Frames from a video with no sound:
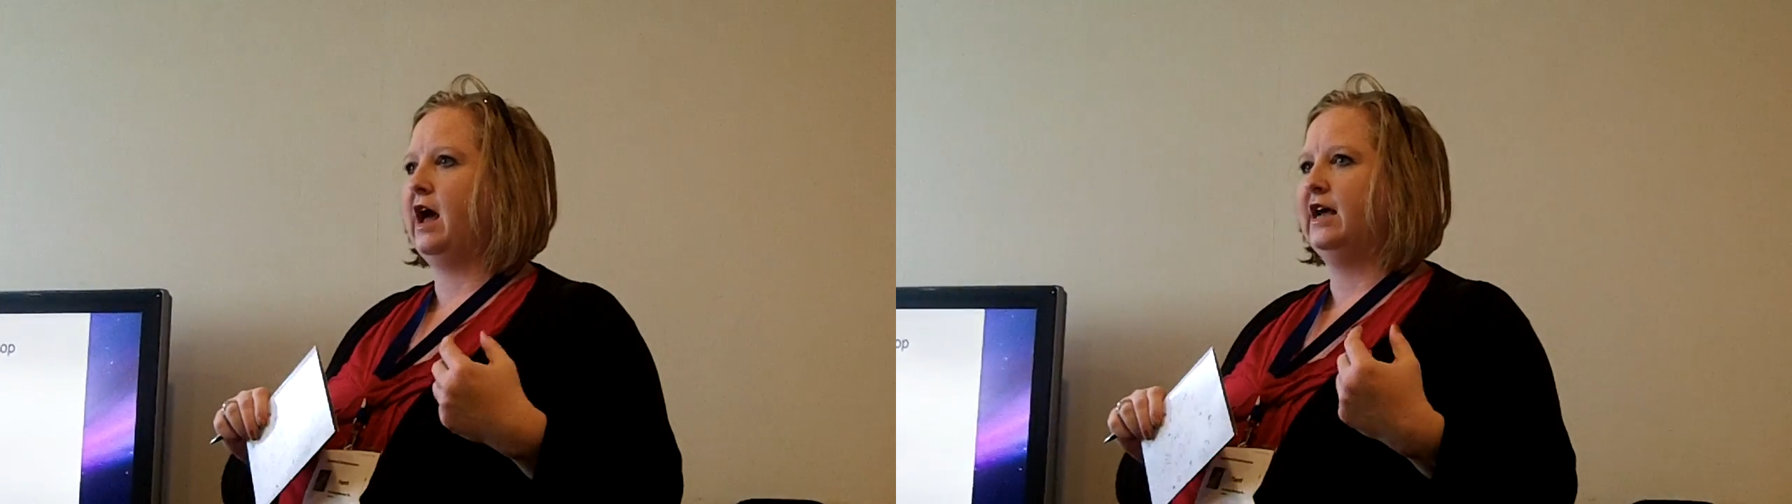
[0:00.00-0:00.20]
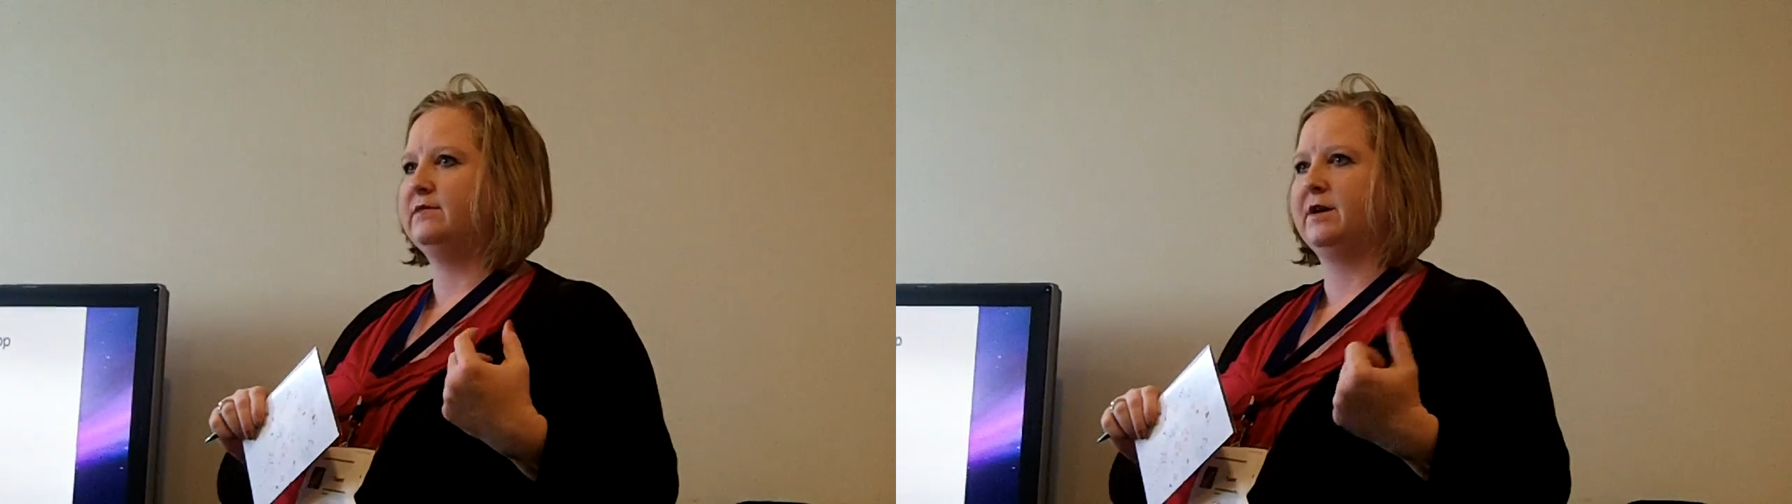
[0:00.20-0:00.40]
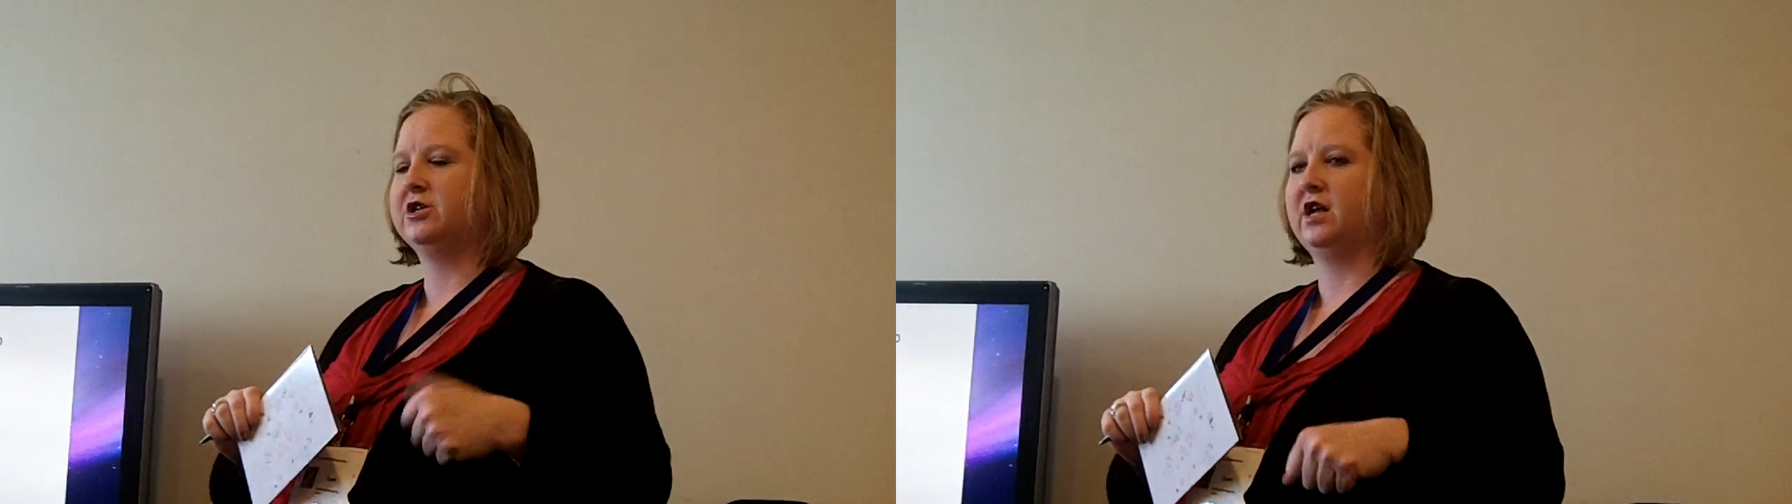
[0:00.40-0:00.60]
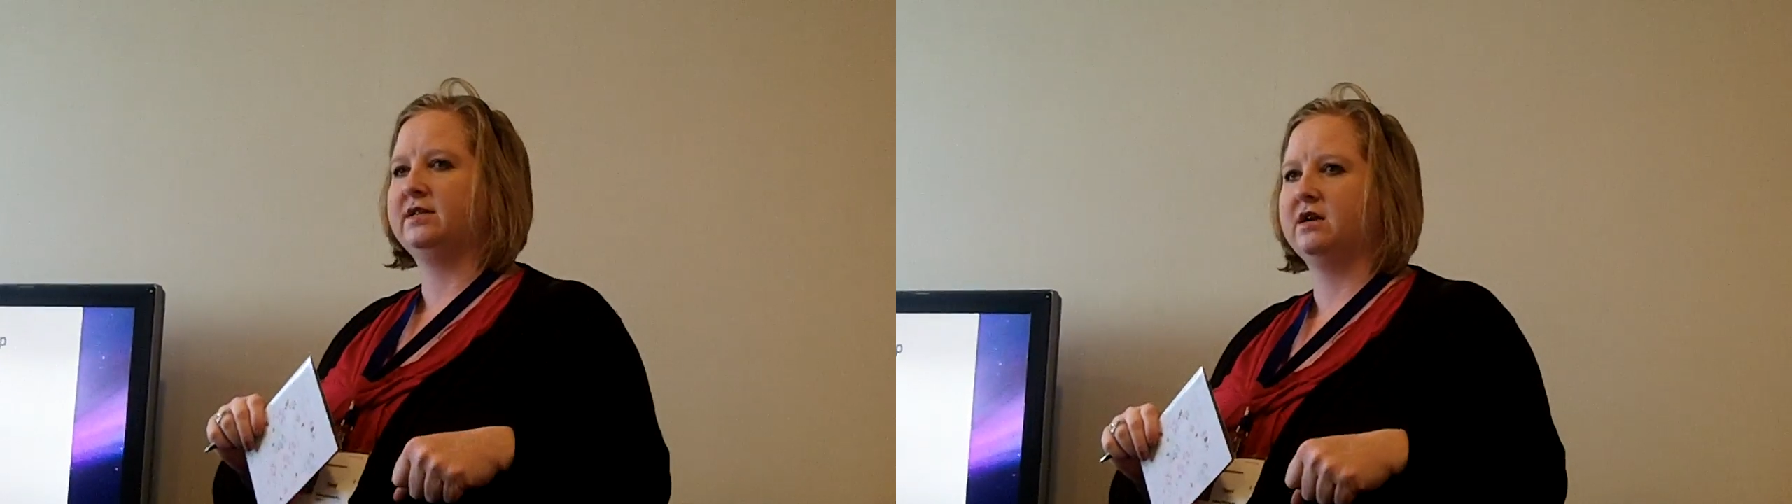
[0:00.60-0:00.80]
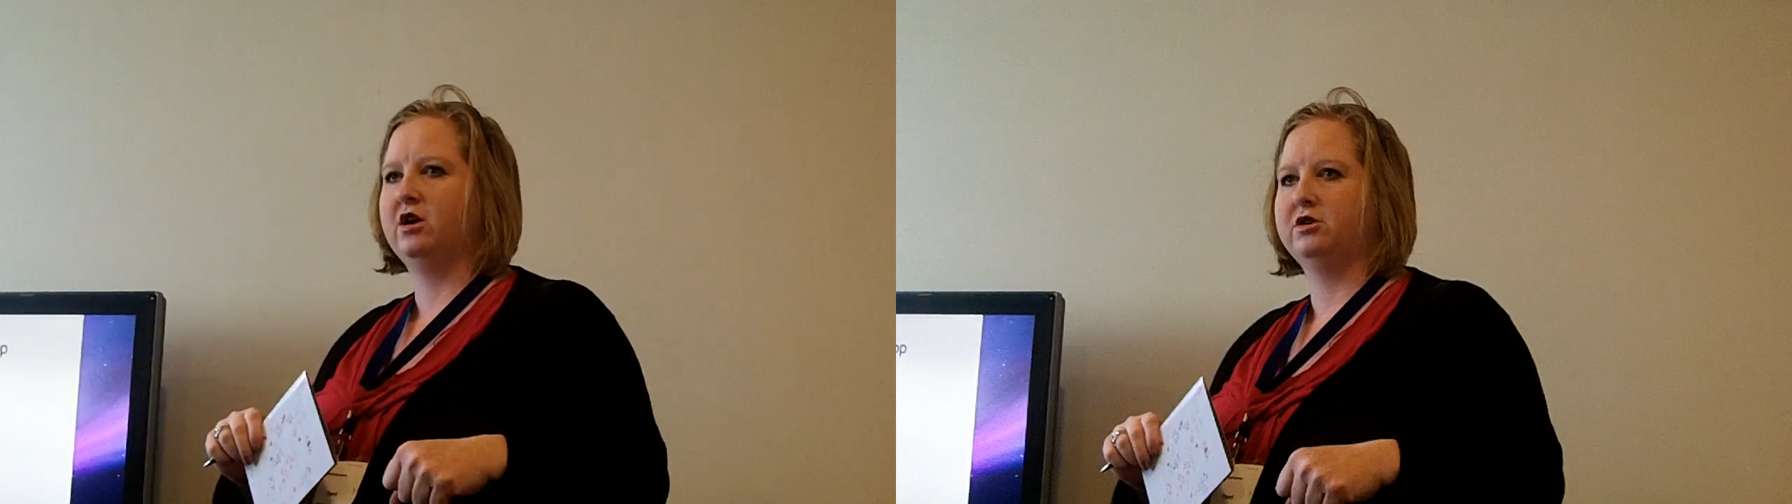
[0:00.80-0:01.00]
I
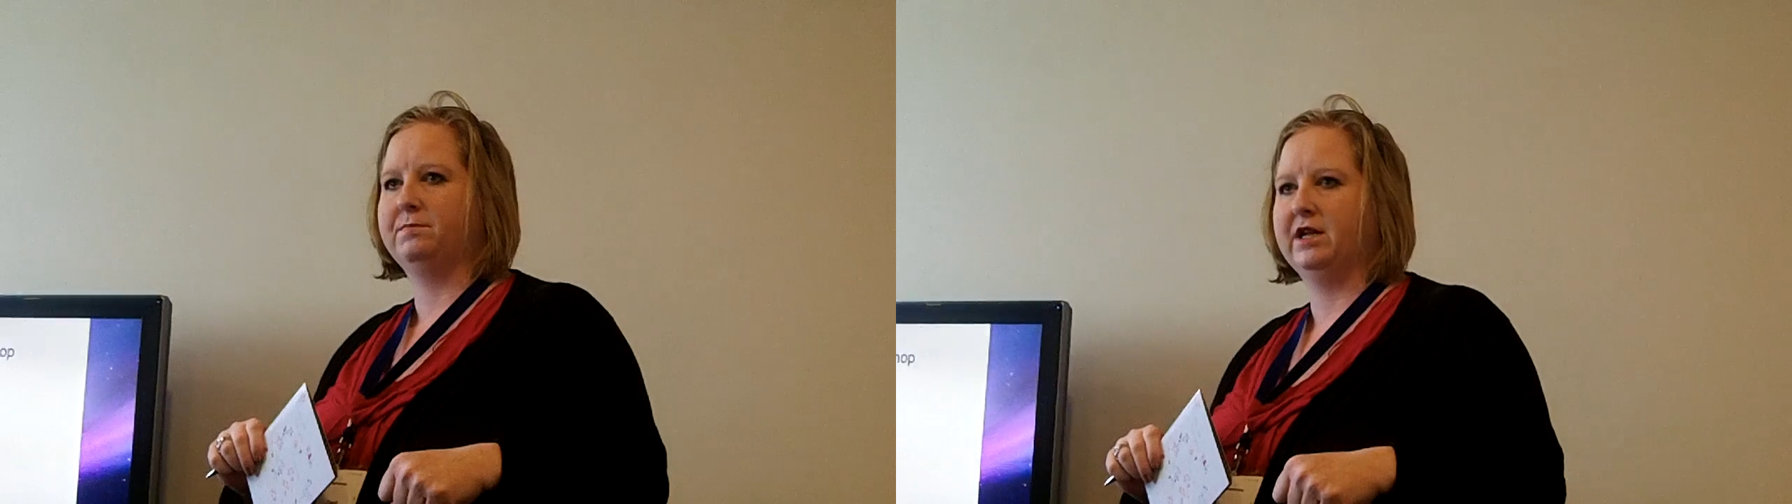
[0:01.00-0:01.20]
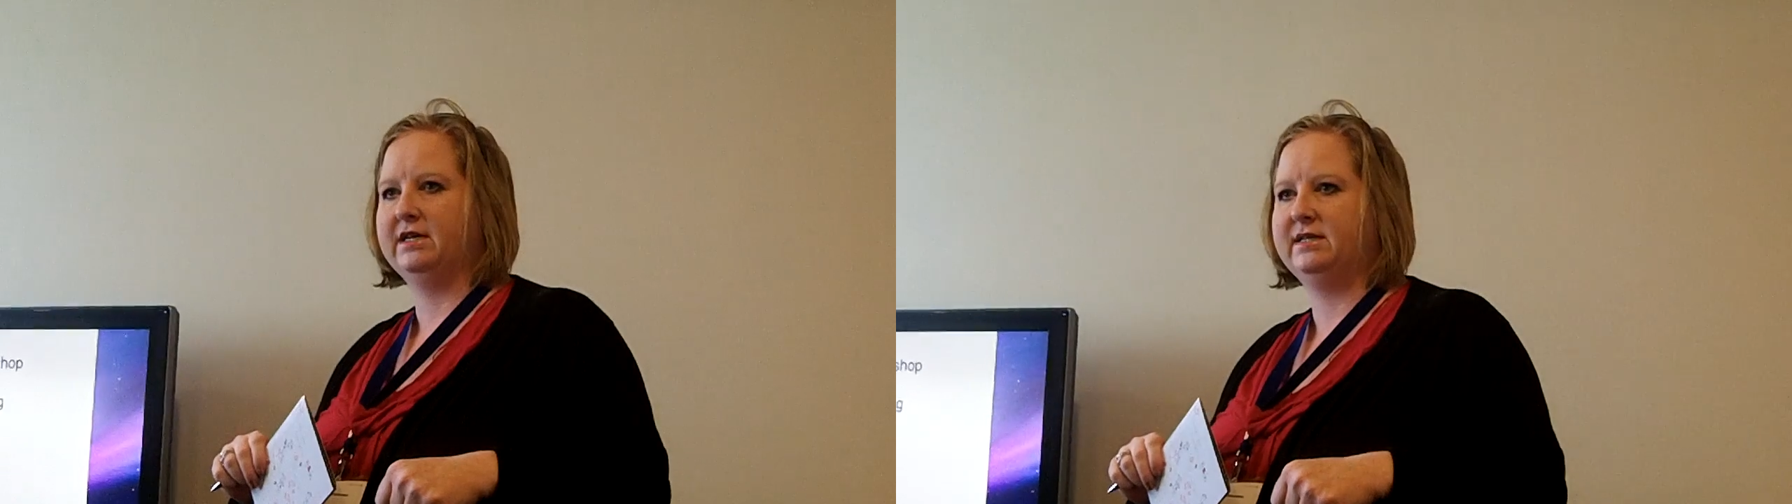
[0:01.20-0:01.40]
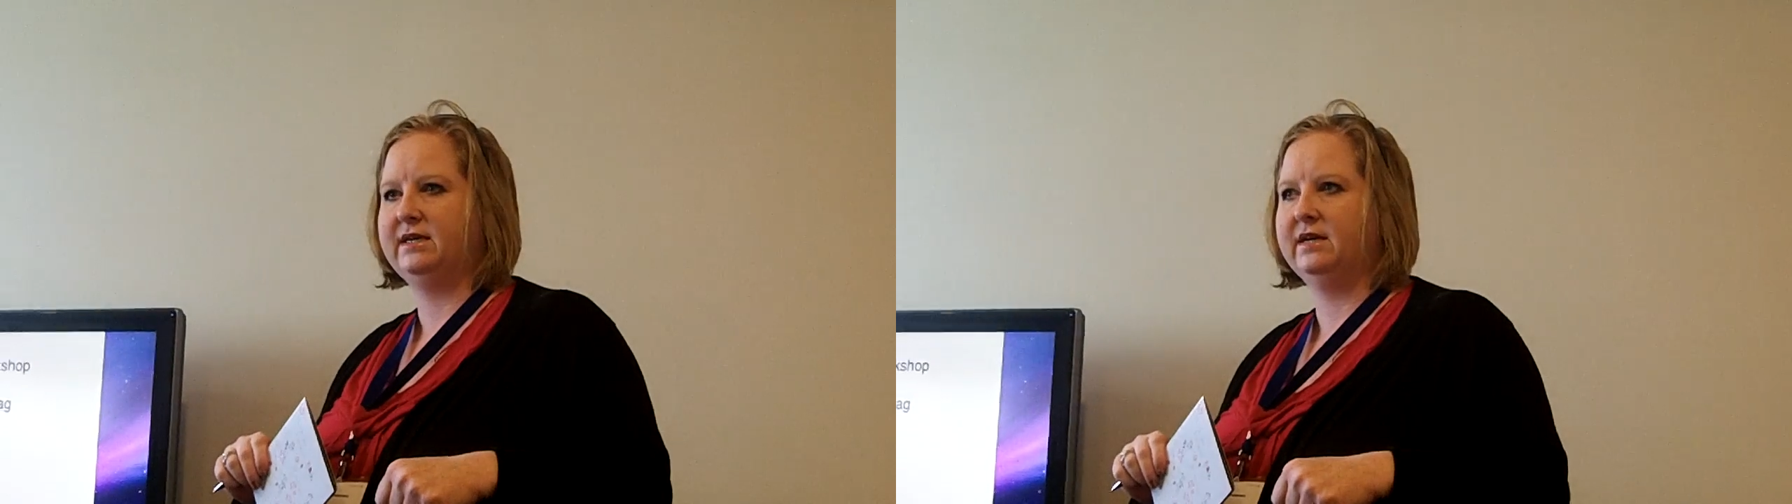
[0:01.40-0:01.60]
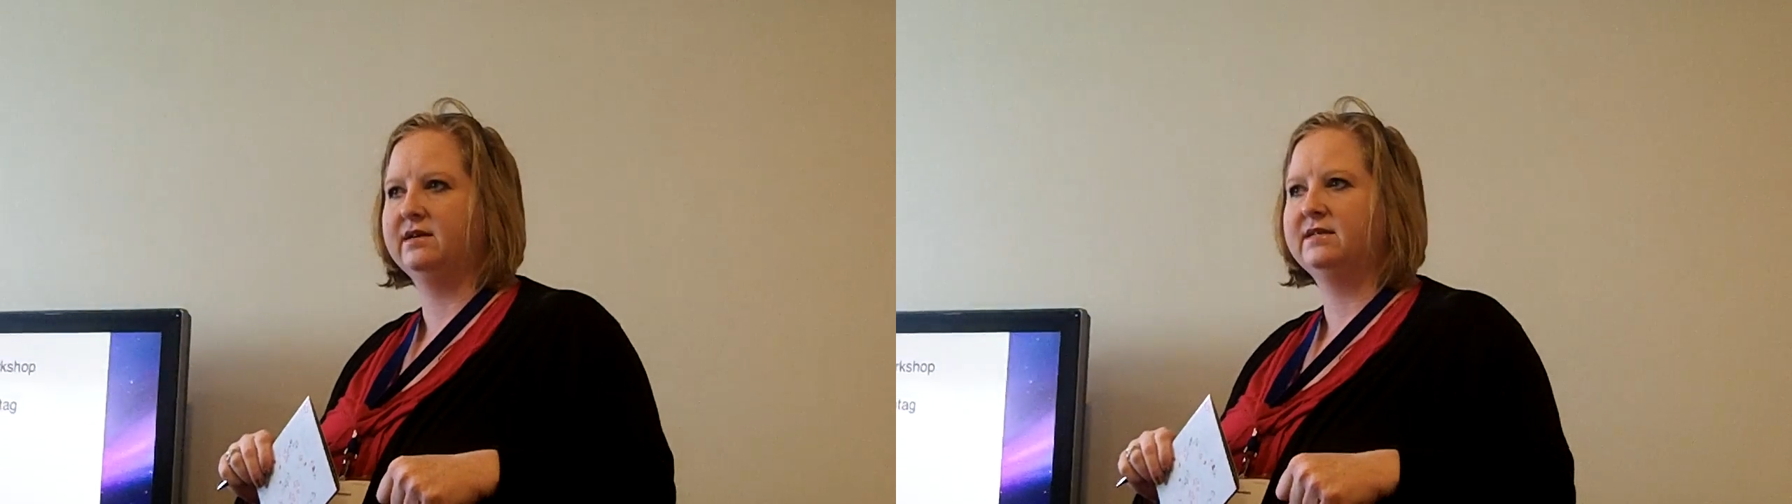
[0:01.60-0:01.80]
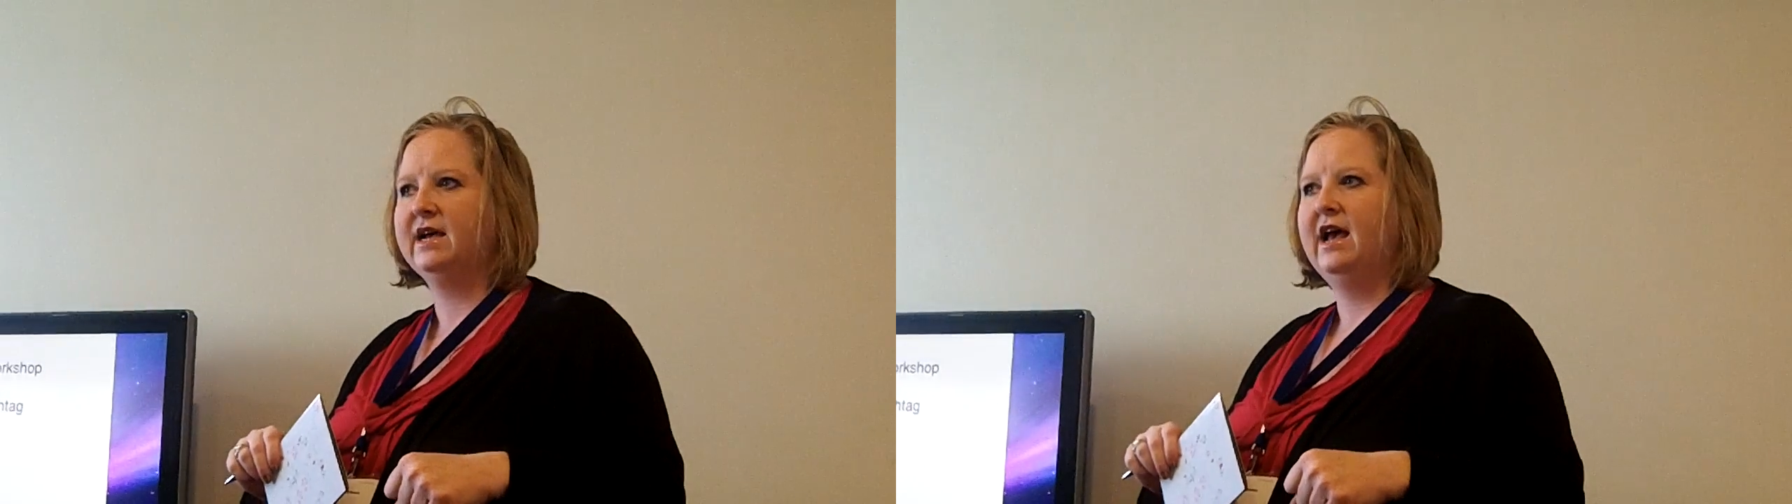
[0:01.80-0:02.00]
specialize in hard-to-place
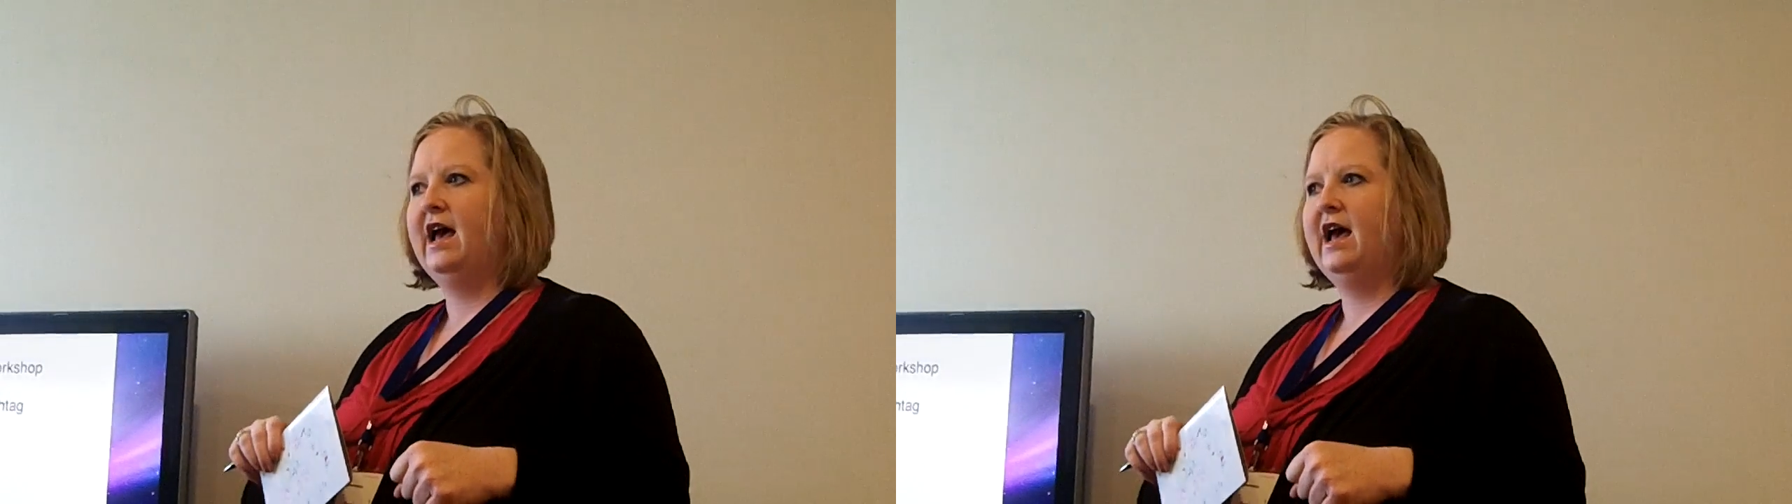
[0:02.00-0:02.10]
deals